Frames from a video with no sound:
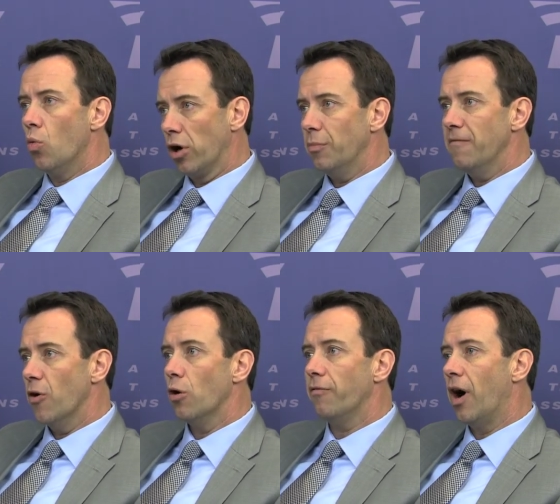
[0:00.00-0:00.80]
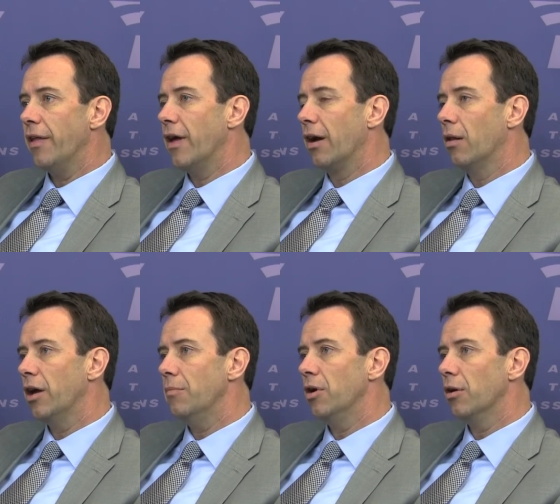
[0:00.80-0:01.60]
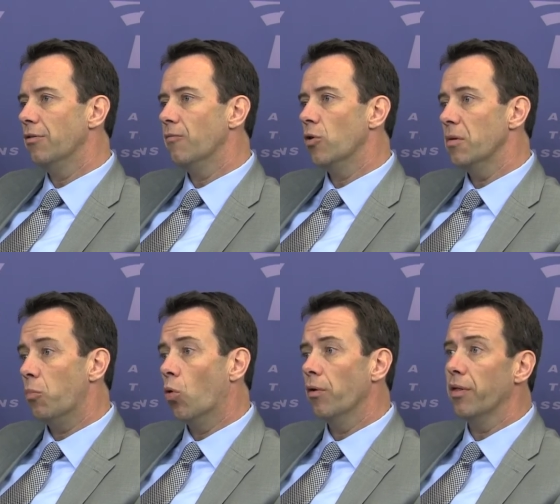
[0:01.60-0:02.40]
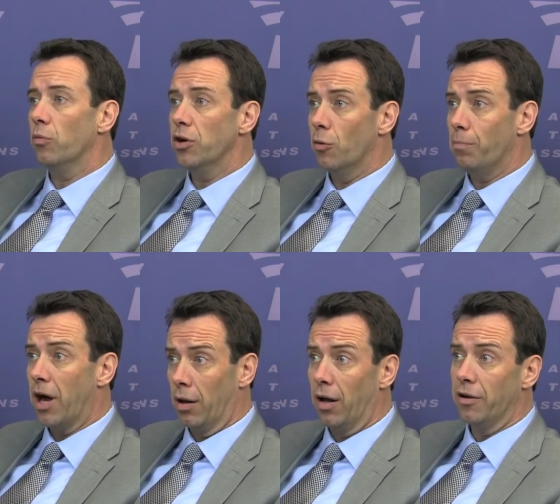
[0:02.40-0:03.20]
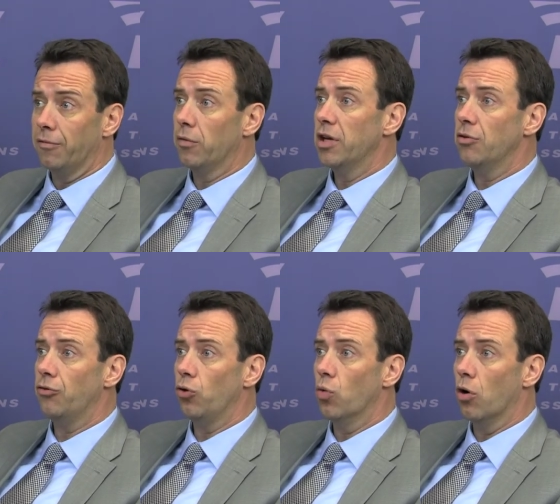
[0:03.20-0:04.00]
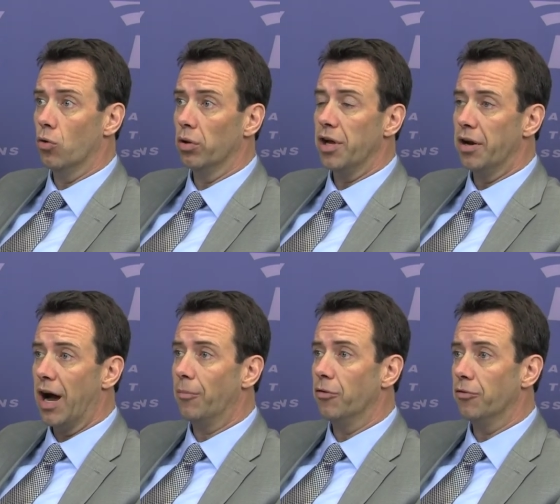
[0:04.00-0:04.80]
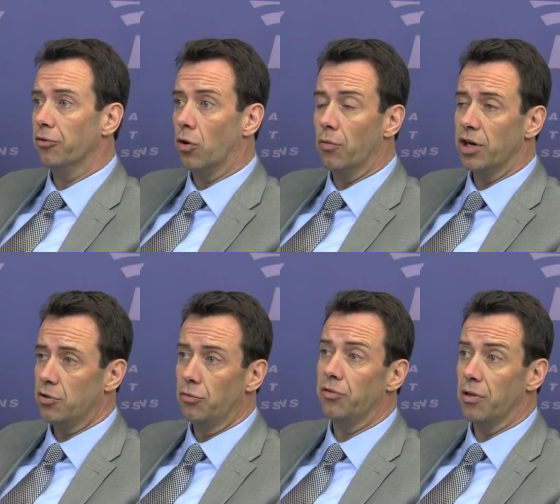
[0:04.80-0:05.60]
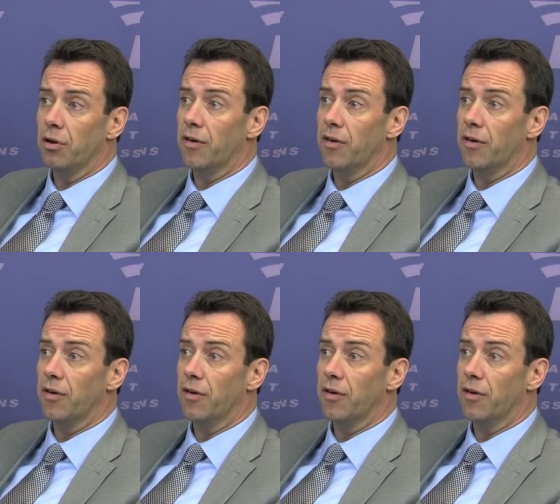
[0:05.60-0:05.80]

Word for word: we're going to be verifying that claim because it's very important that we don't penalize fleets who are early adopters and already using the